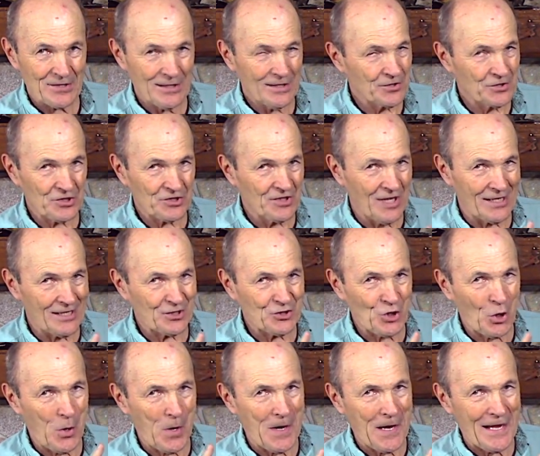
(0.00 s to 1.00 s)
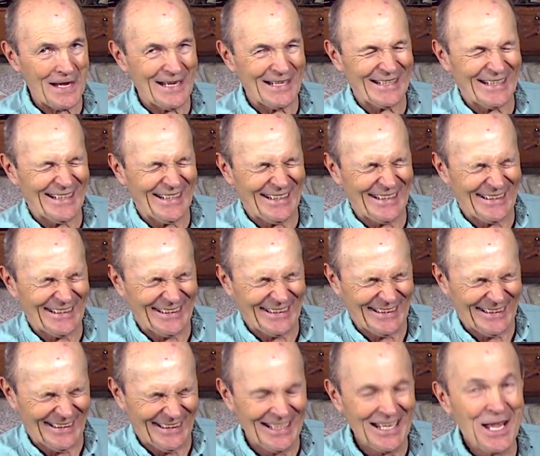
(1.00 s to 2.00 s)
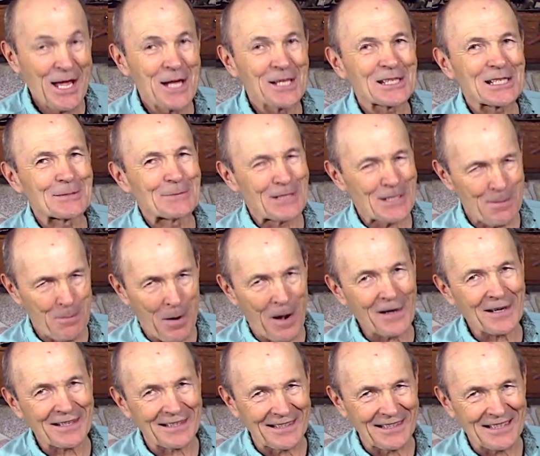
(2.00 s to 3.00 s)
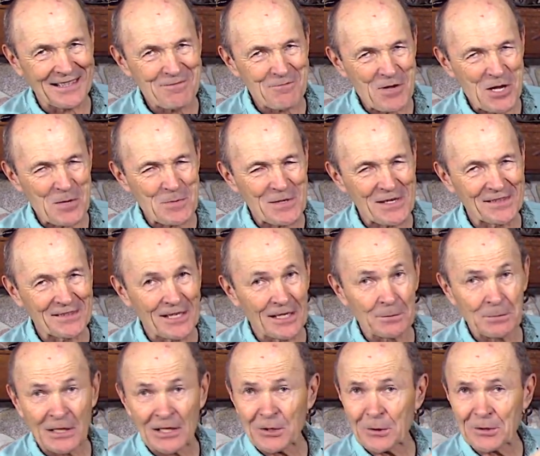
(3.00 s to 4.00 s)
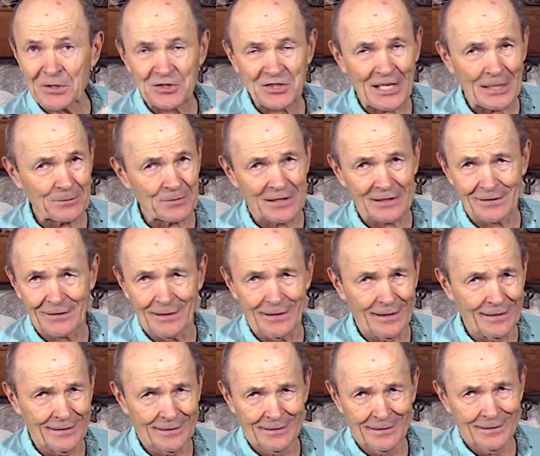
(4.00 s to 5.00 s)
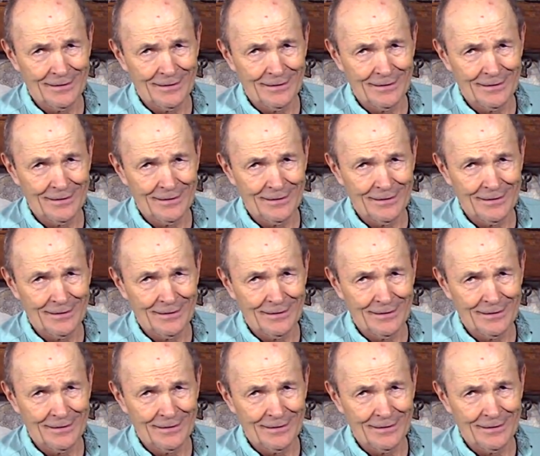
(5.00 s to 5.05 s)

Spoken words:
This is not a toy. A little bit of marketing maybe in there, but they do the same thing today.